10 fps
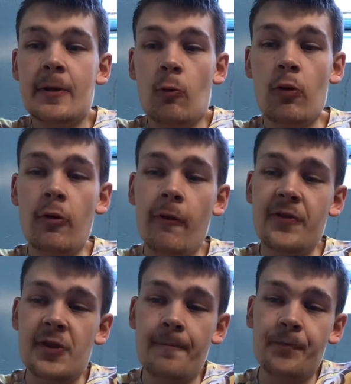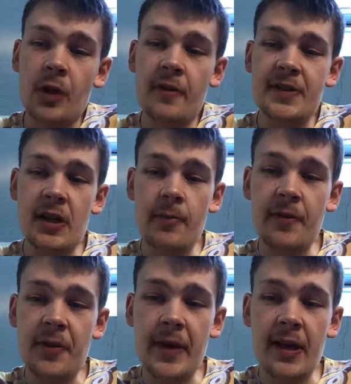Wolves, obviously coming
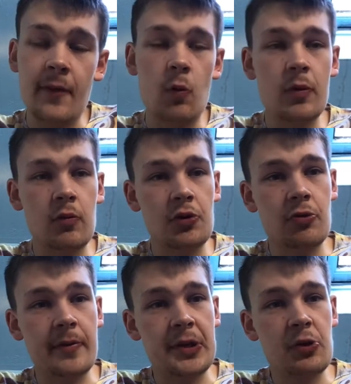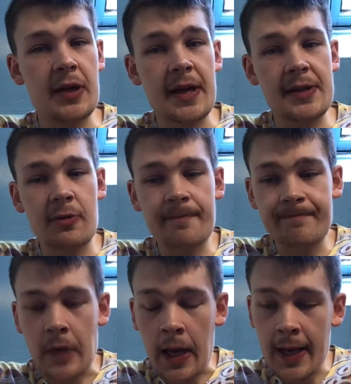off the back of a 1-1 draw with Newcastle,
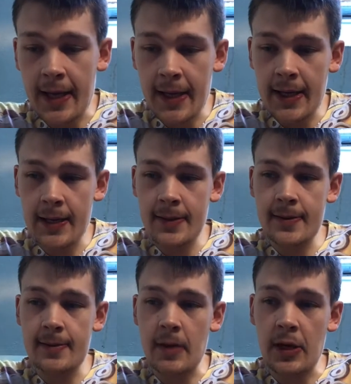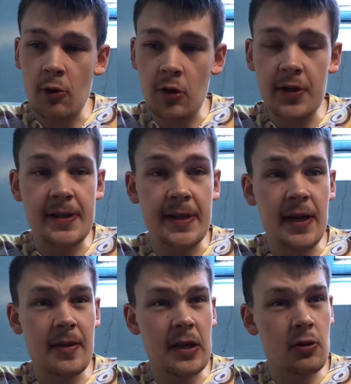and in all
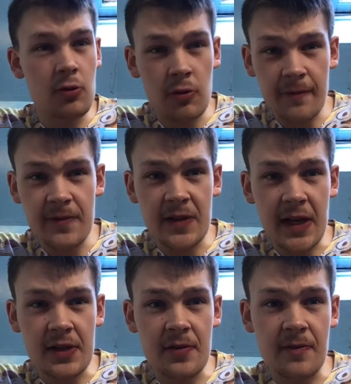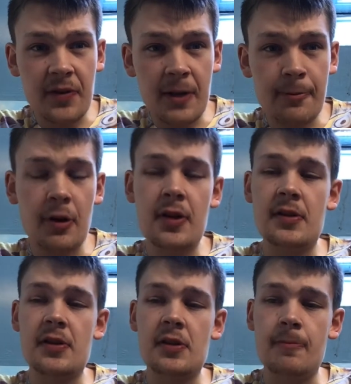honesty, they could have snatched 3
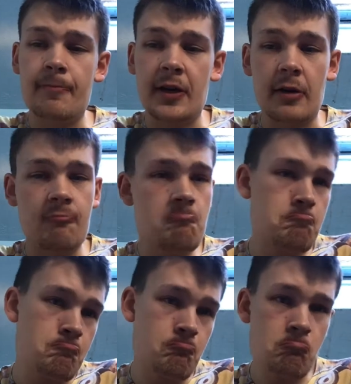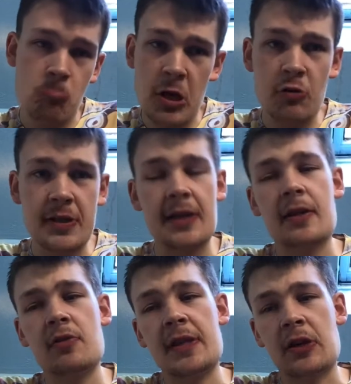points, but they'll take
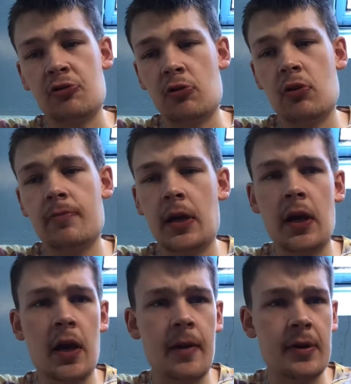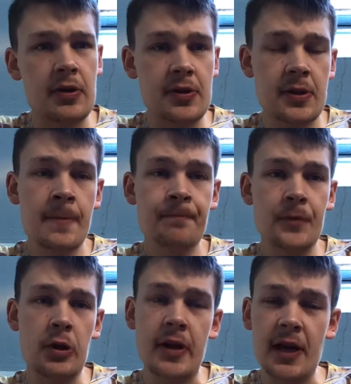a draw because
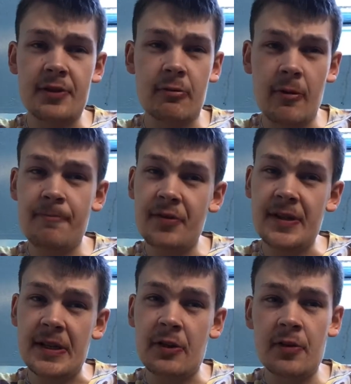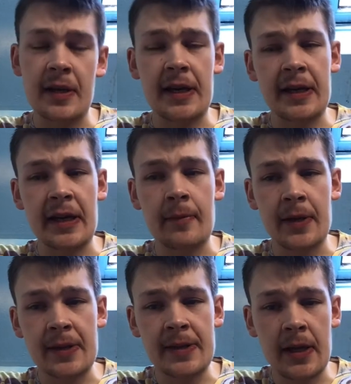Newcastle were pretty good in that game,
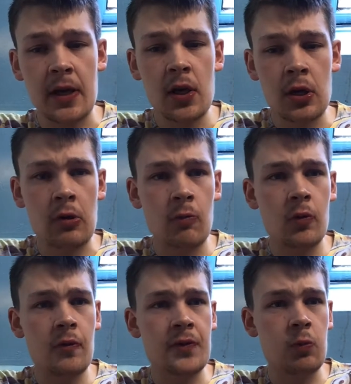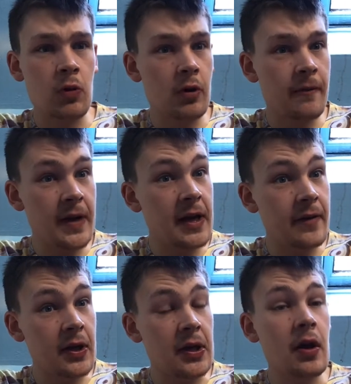and Wolves were very,
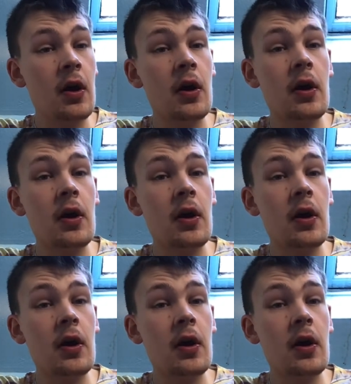very